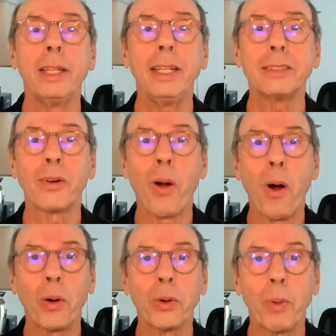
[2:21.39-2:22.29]
These are
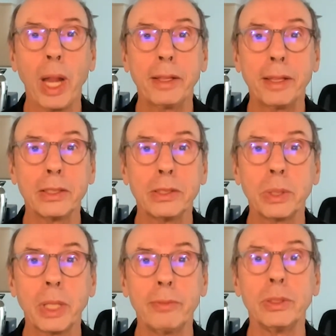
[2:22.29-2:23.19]
all great things
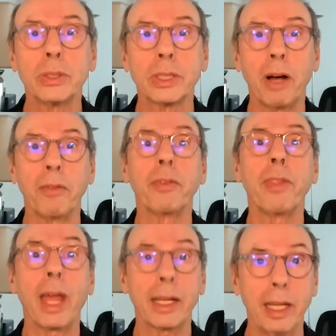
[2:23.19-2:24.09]
you give yourself,
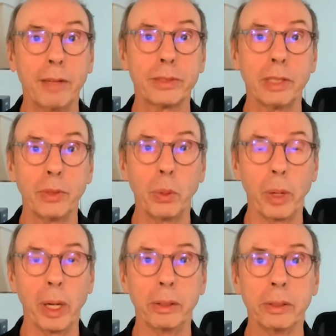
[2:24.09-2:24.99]
that gift, if you
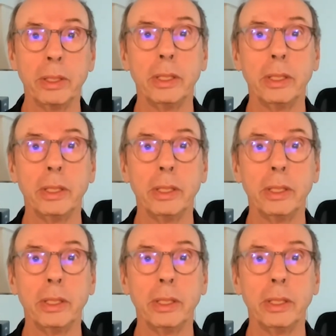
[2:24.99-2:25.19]
will,